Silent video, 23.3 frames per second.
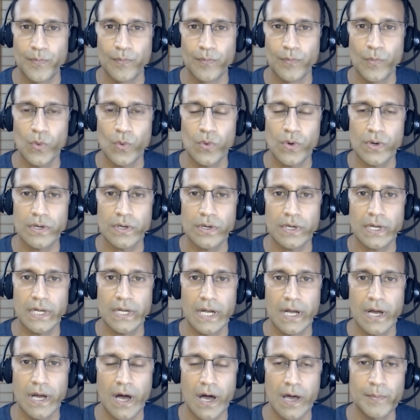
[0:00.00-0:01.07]
more
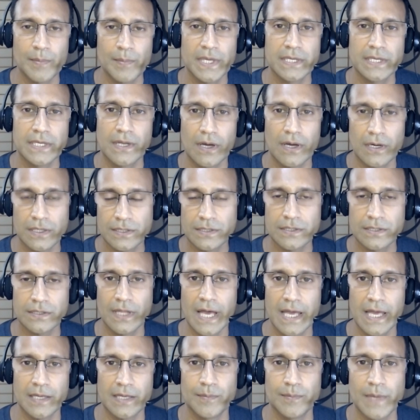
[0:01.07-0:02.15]
common
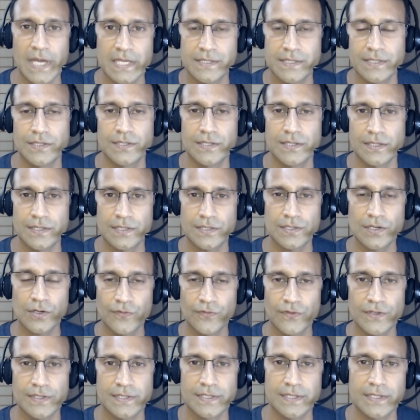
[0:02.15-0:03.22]
underlying message that
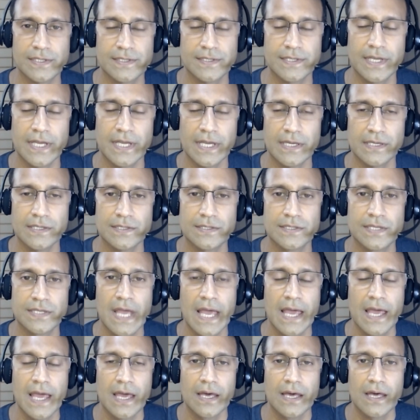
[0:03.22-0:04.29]
surfaces is
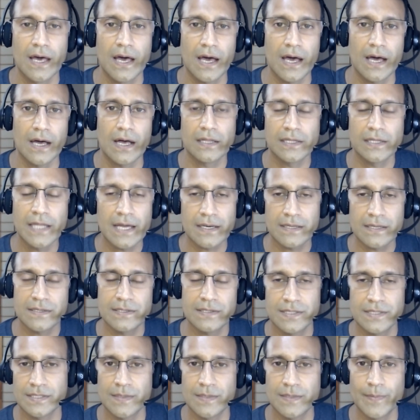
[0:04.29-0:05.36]
a lot of
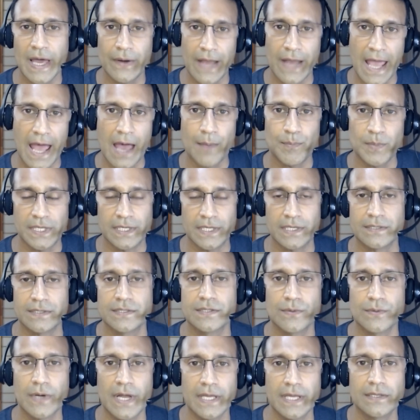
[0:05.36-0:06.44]
this is about
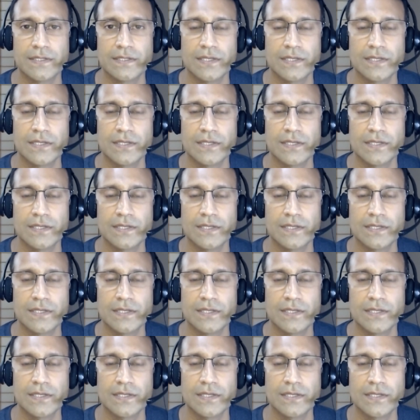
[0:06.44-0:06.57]
happiness, right?